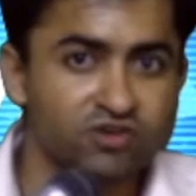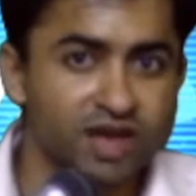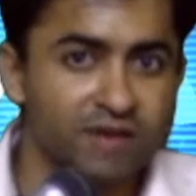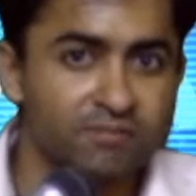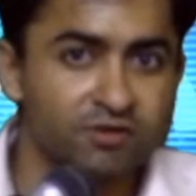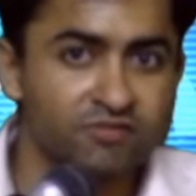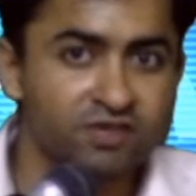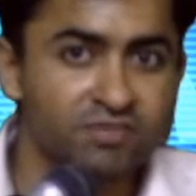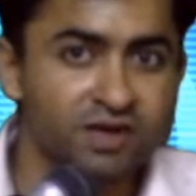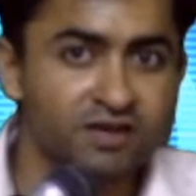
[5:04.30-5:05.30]
and
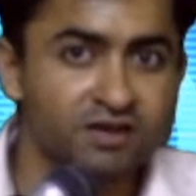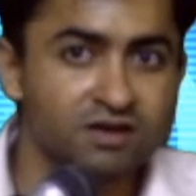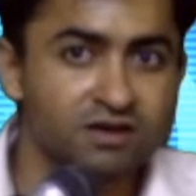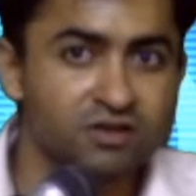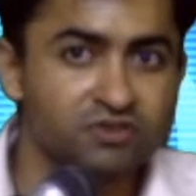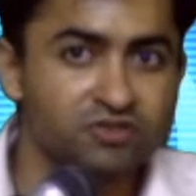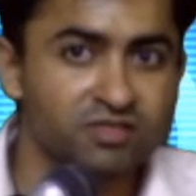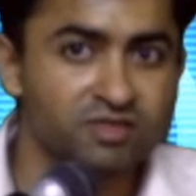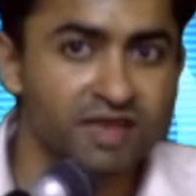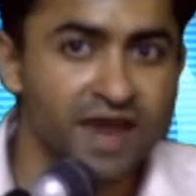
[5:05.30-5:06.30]
previous medical
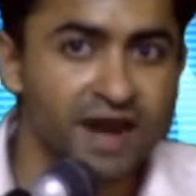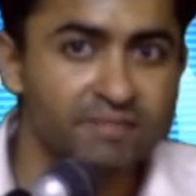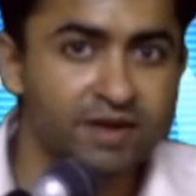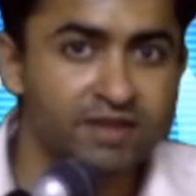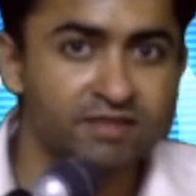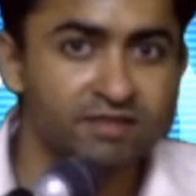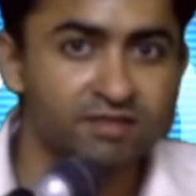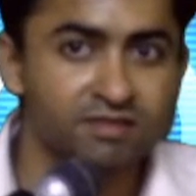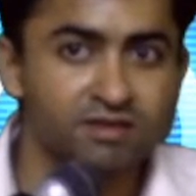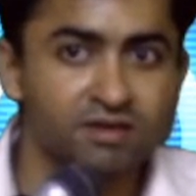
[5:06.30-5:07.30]
conditions and
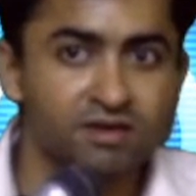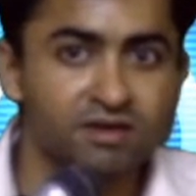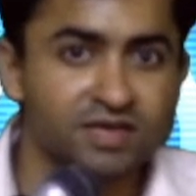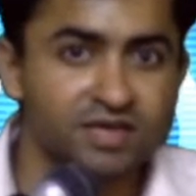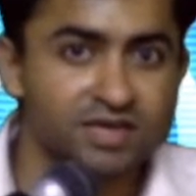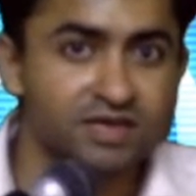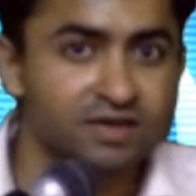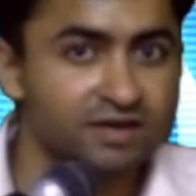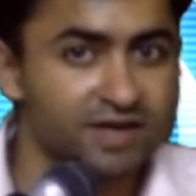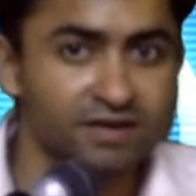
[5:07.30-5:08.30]
medicines he
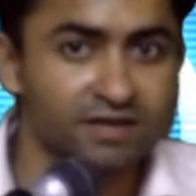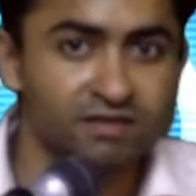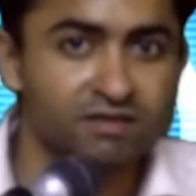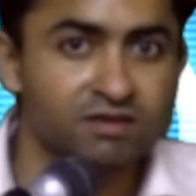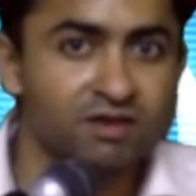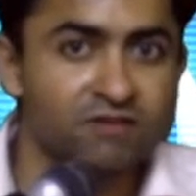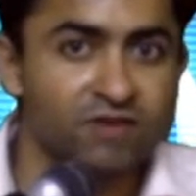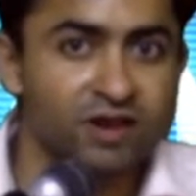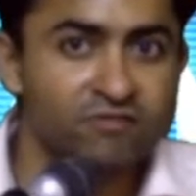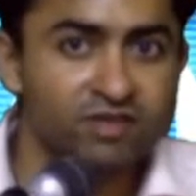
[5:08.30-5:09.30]
takes.
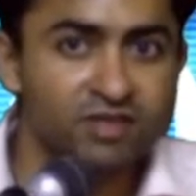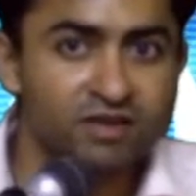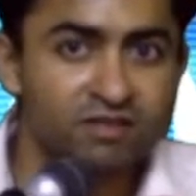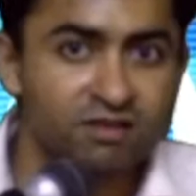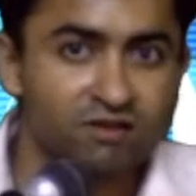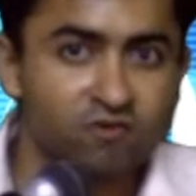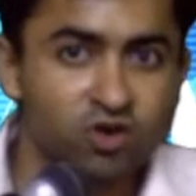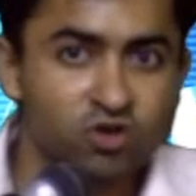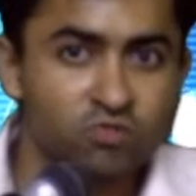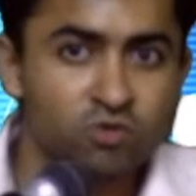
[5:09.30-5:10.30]
Whenever there is a
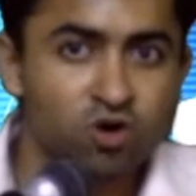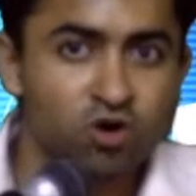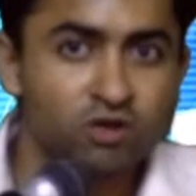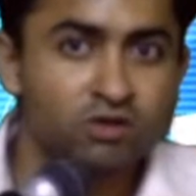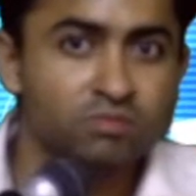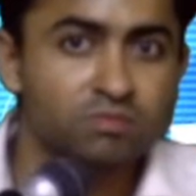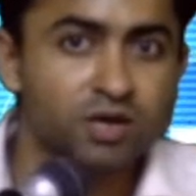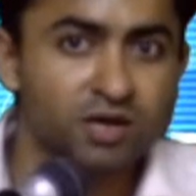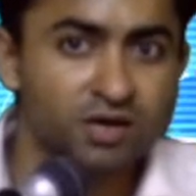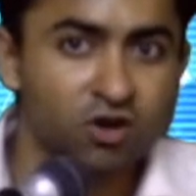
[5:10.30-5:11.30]
volume or a
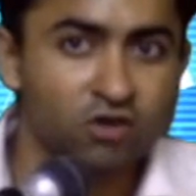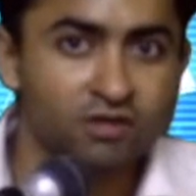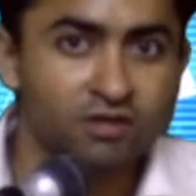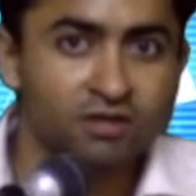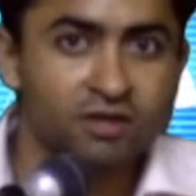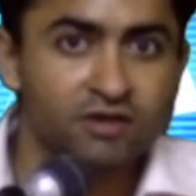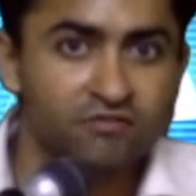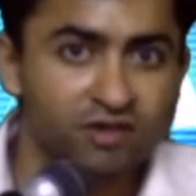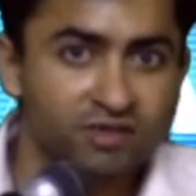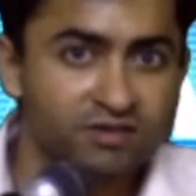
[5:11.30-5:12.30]
blood loss,
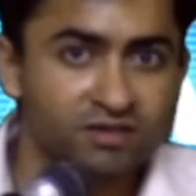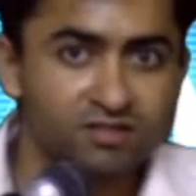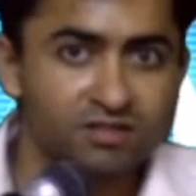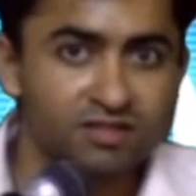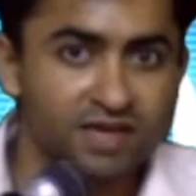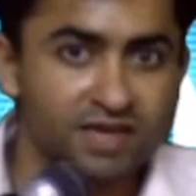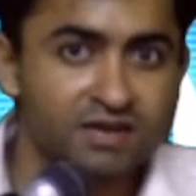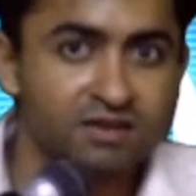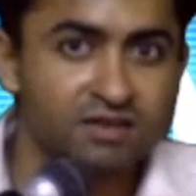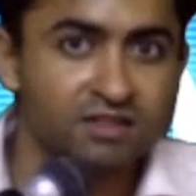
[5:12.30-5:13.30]
first the skin,
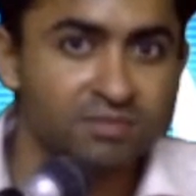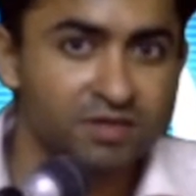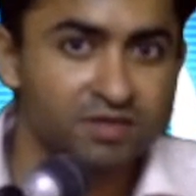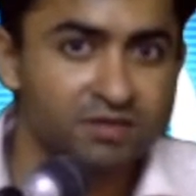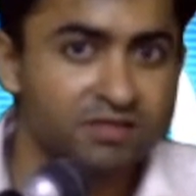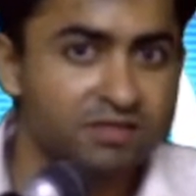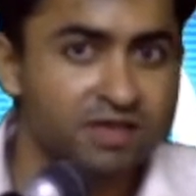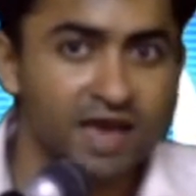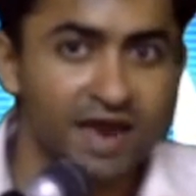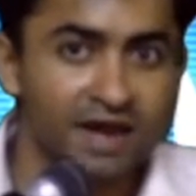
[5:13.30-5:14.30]
the muscles
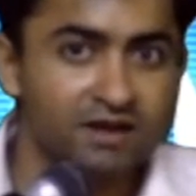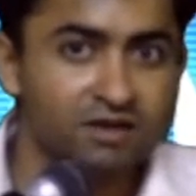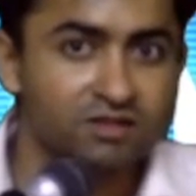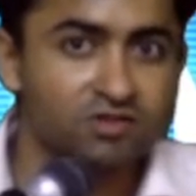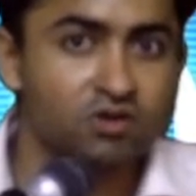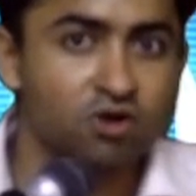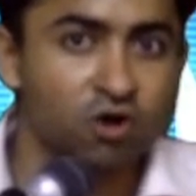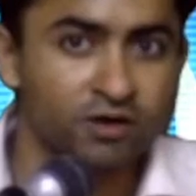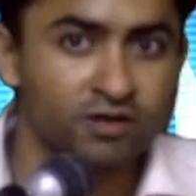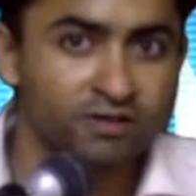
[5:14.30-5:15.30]
and the
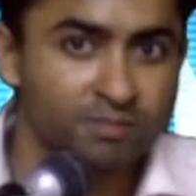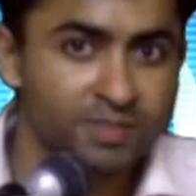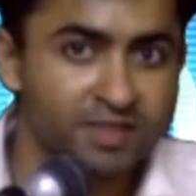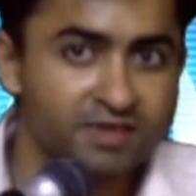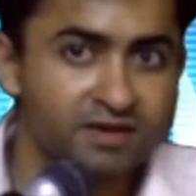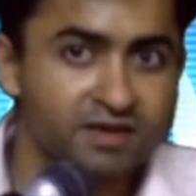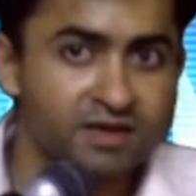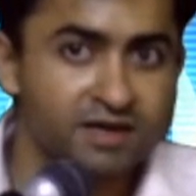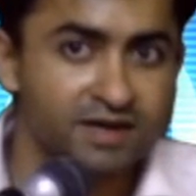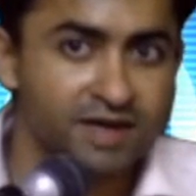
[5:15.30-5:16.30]
organs compensate.
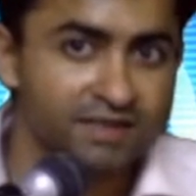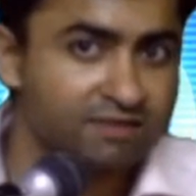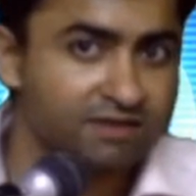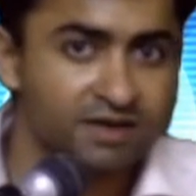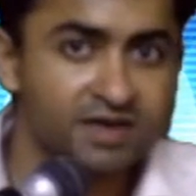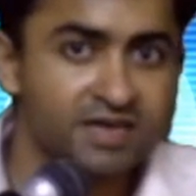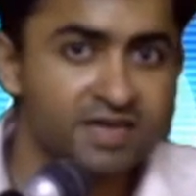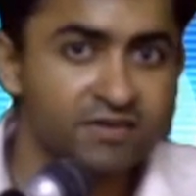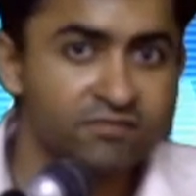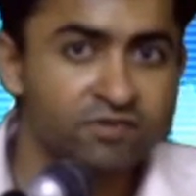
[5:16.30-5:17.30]
Next the kidney
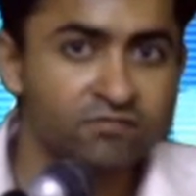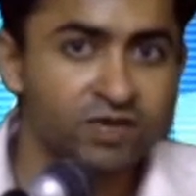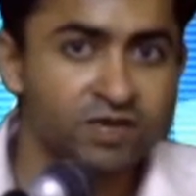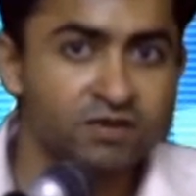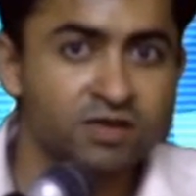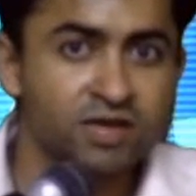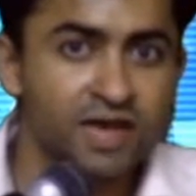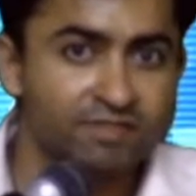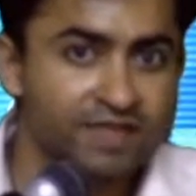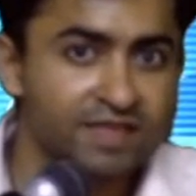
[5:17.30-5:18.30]
gives way,
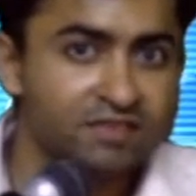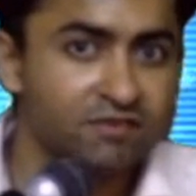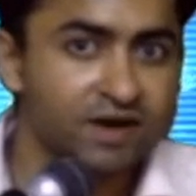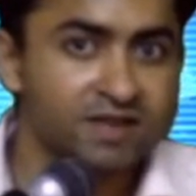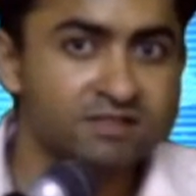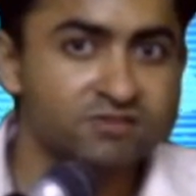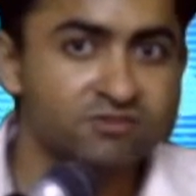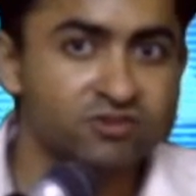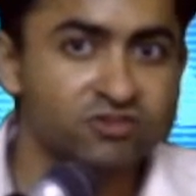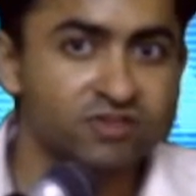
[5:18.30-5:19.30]
and then the vital
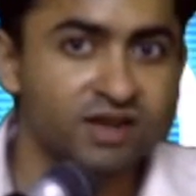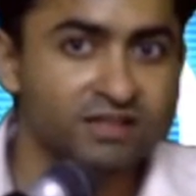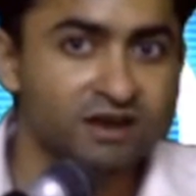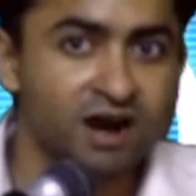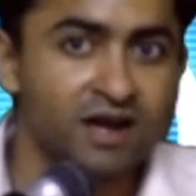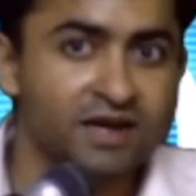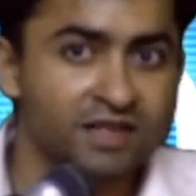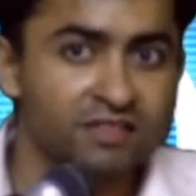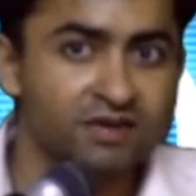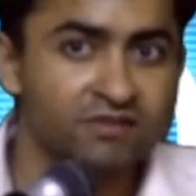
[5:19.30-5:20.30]
structures like the heart
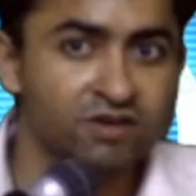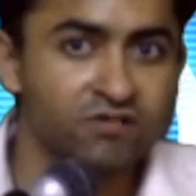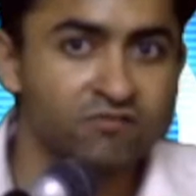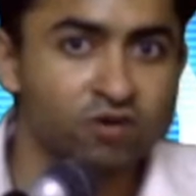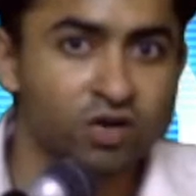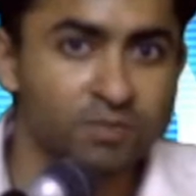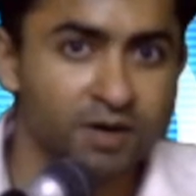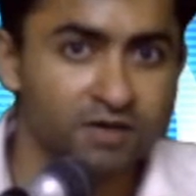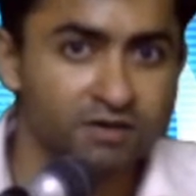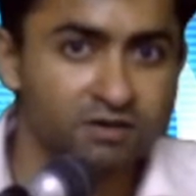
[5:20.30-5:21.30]
and the liver fall
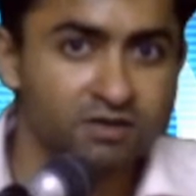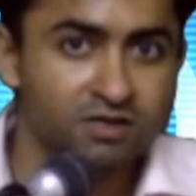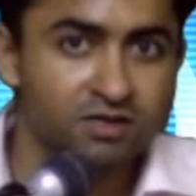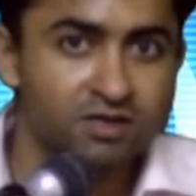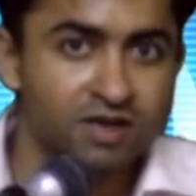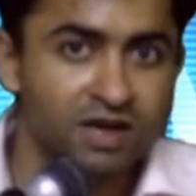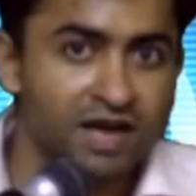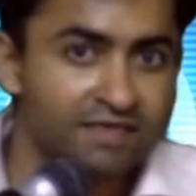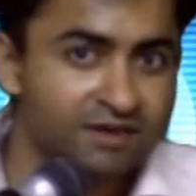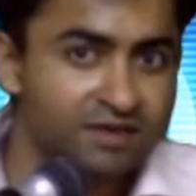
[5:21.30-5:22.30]
apart.
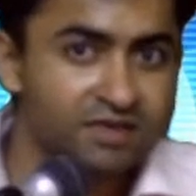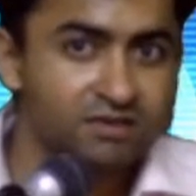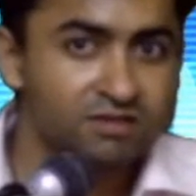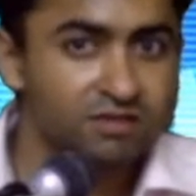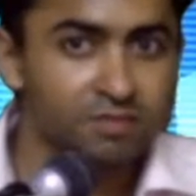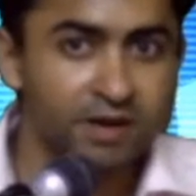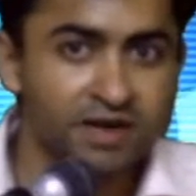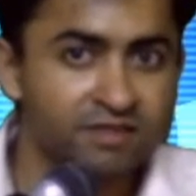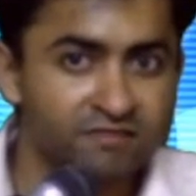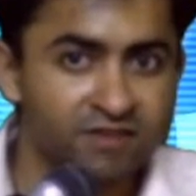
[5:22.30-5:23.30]
Lastly, the
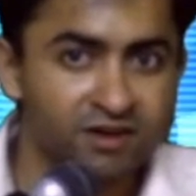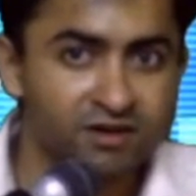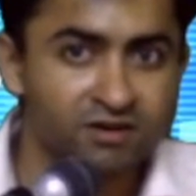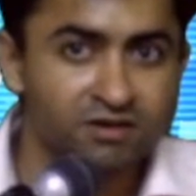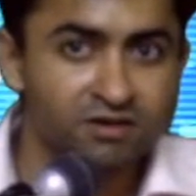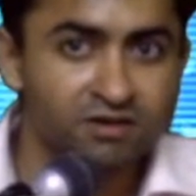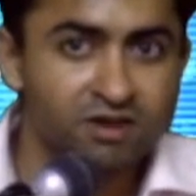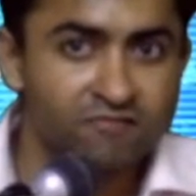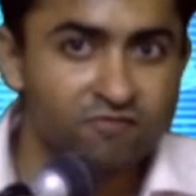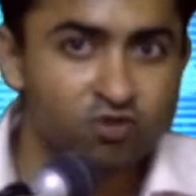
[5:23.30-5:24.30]
brain is affected.
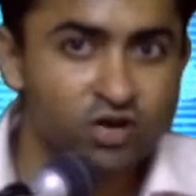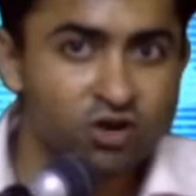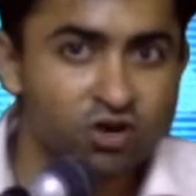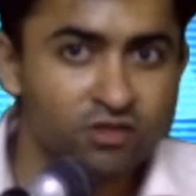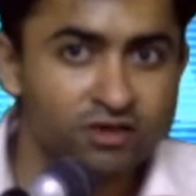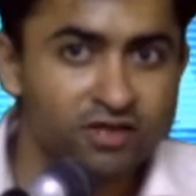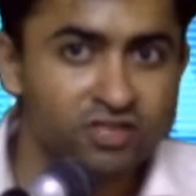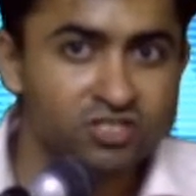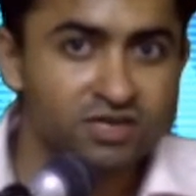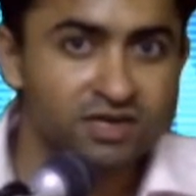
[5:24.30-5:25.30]
Fluid loss
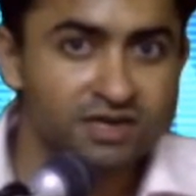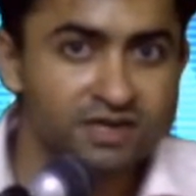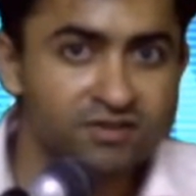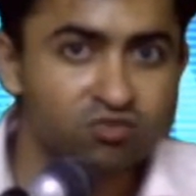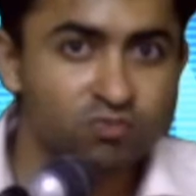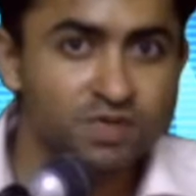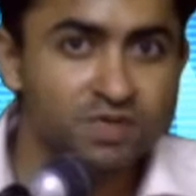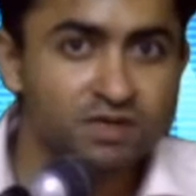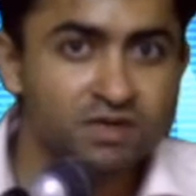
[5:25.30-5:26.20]
correction needs to be